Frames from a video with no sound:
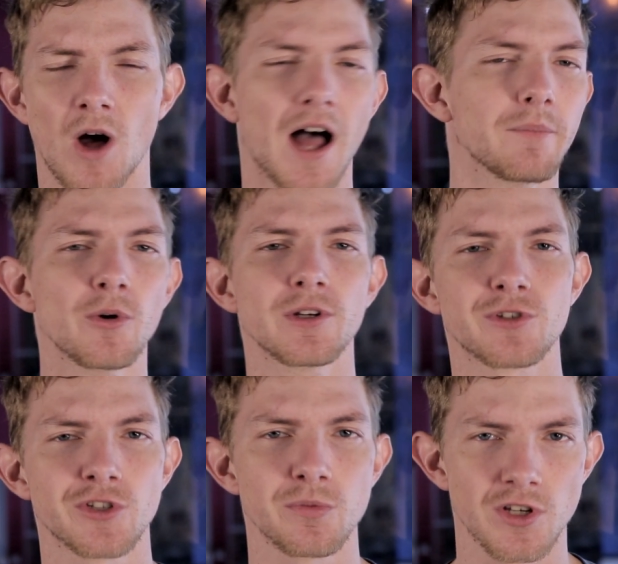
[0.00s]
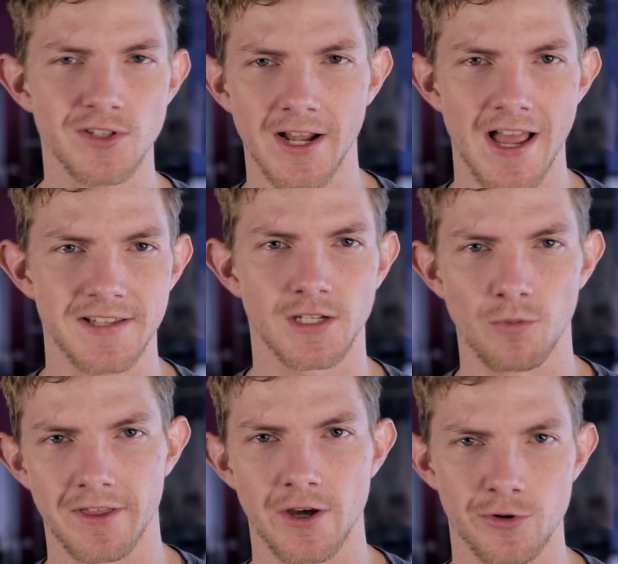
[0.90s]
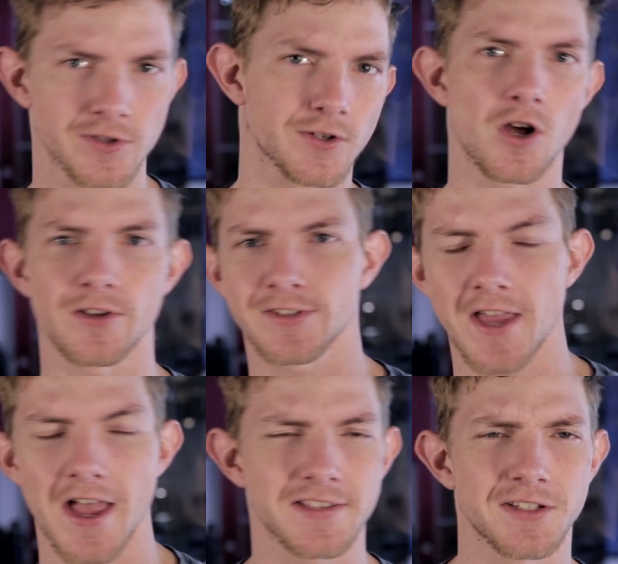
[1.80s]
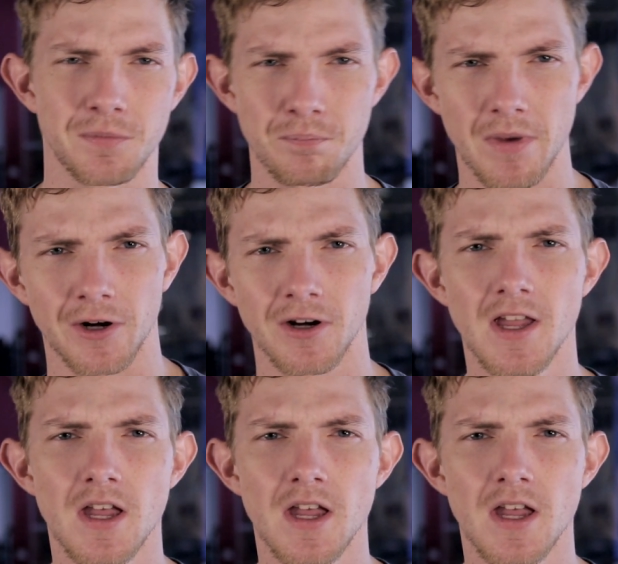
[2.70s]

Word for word: Well, I'm going to assume she's not asking why the oceans are all sassy and bitter,